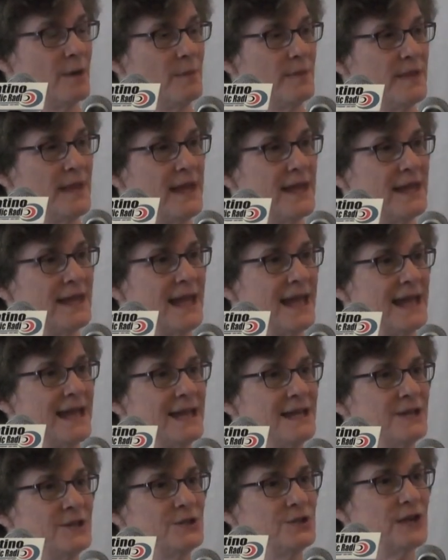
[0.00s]
they
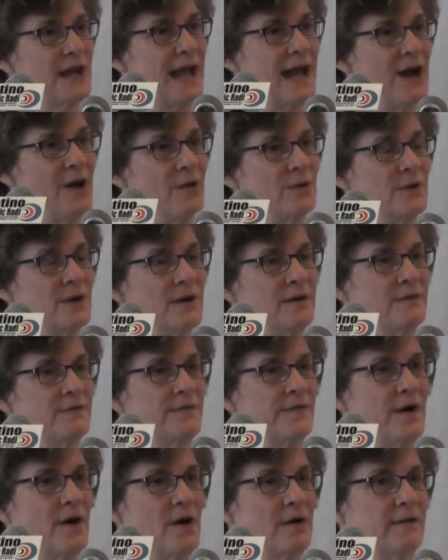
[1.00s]
age out
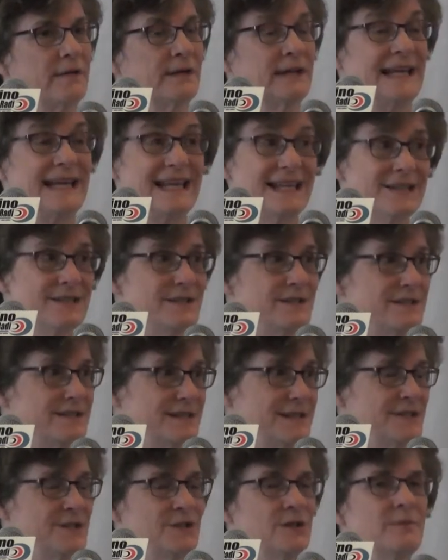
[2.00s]
of our kids
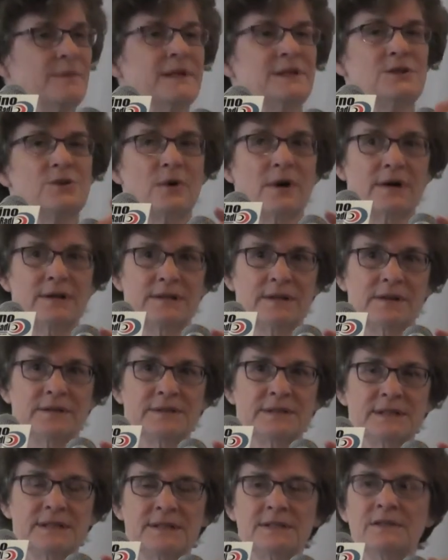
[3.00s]
system into our
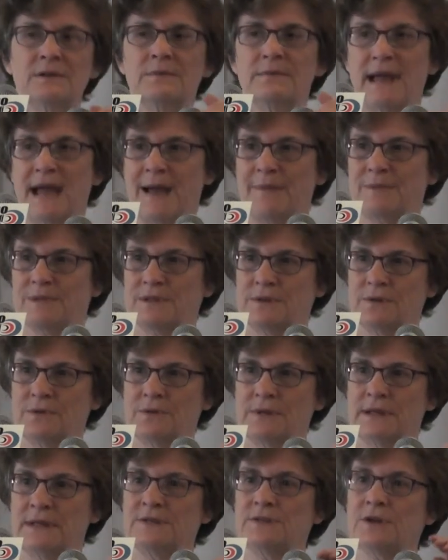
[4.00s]
adult system?
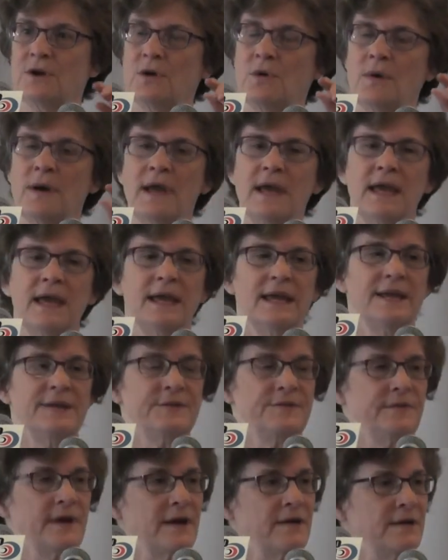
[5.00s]
Absolutely. So
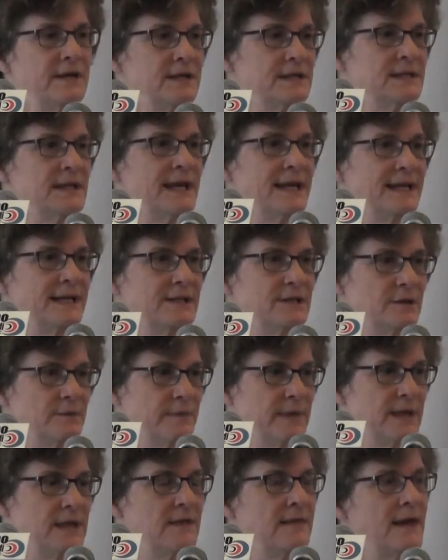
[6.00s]
it's very exciting to
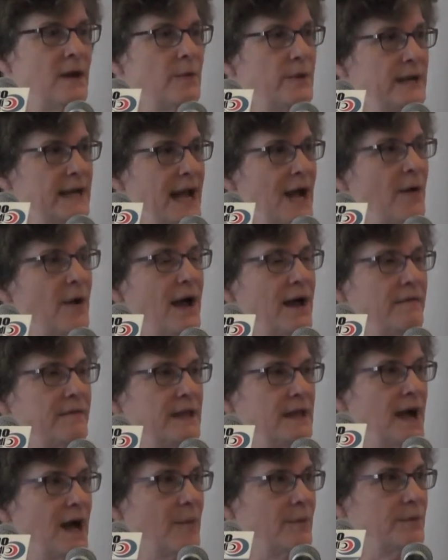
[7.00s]
me that we now have
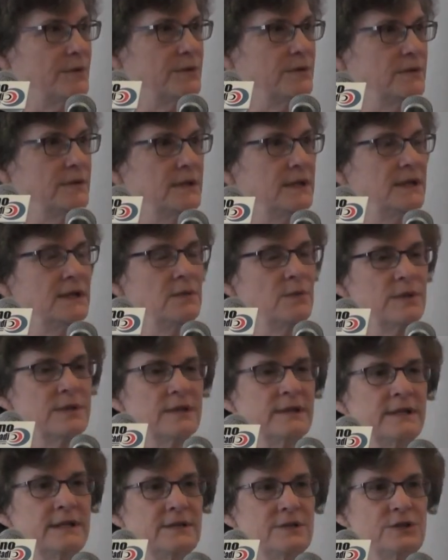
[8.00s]
the opportunity with
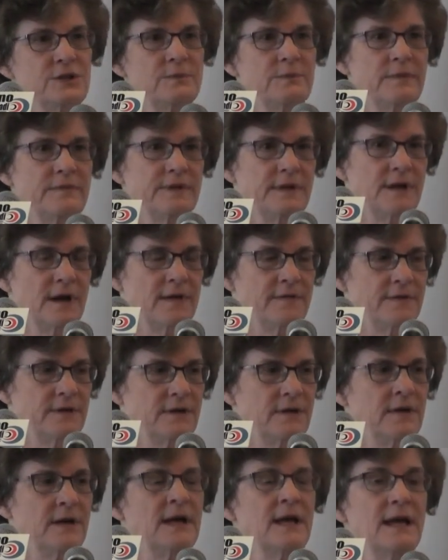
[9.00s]
the leadership of the
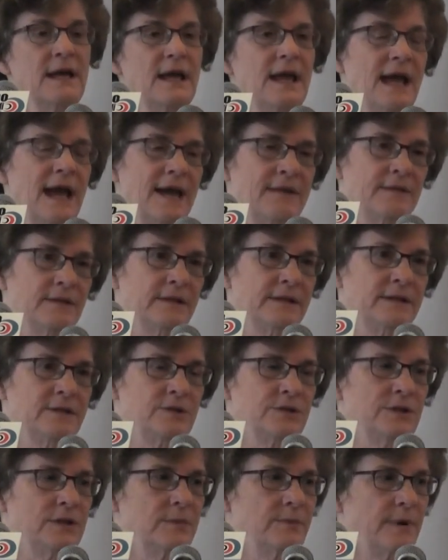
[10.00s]
governor and the
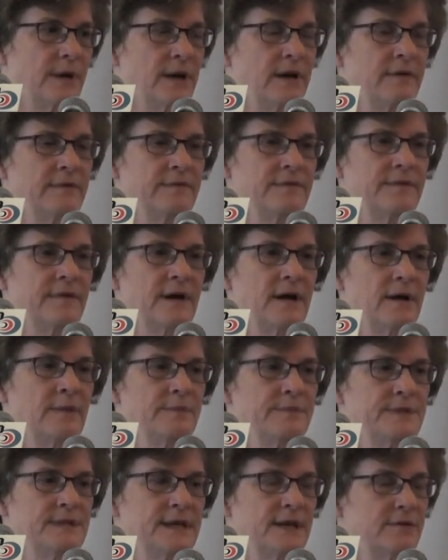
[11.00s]
leadership of
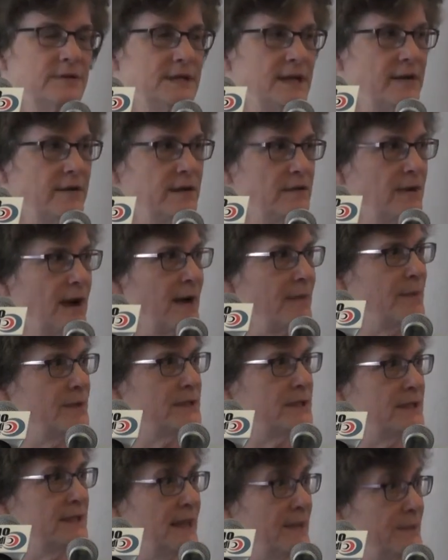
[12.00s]
Secretary
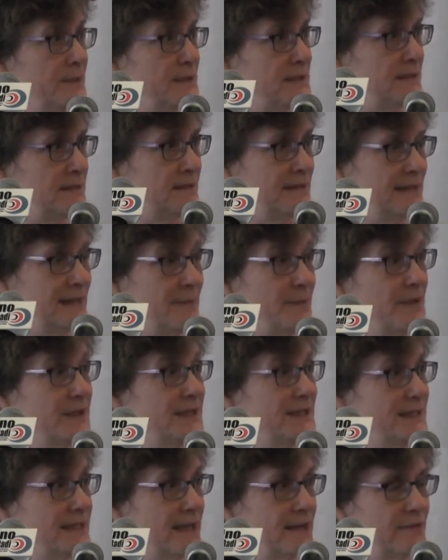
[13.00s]
Roberts and
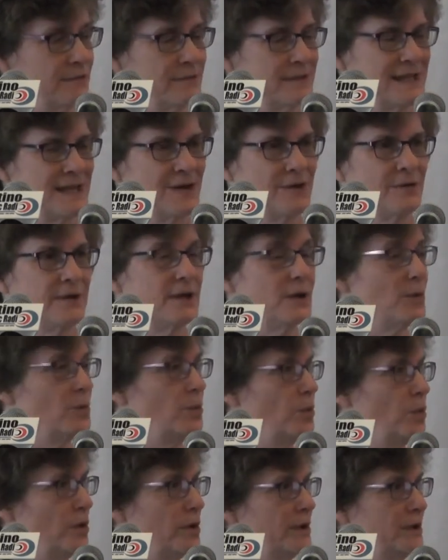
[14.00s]
Deputy Secretary
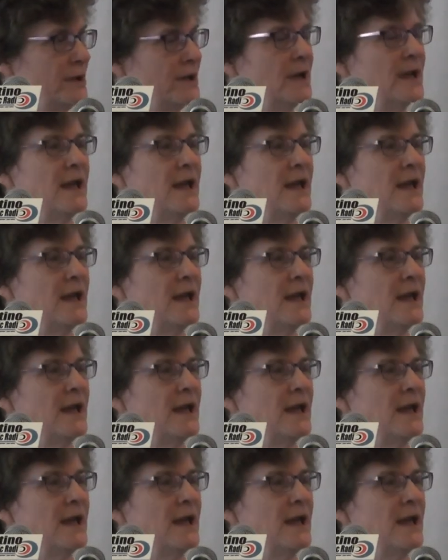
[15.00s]
Wood